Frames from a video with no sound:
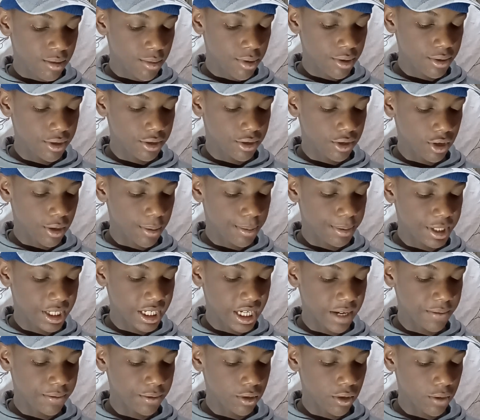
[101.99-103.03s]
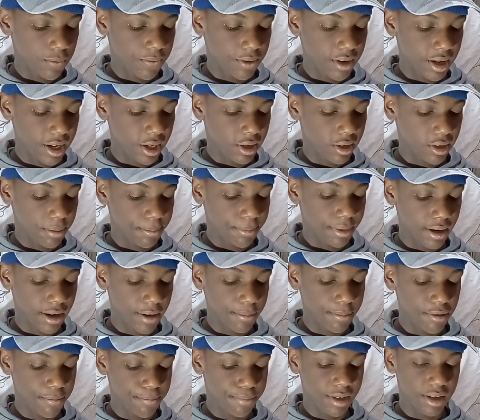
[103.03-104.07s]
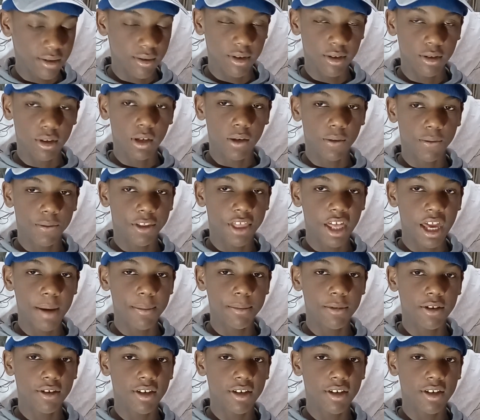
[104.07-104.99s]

which is observed over a comparable period of time.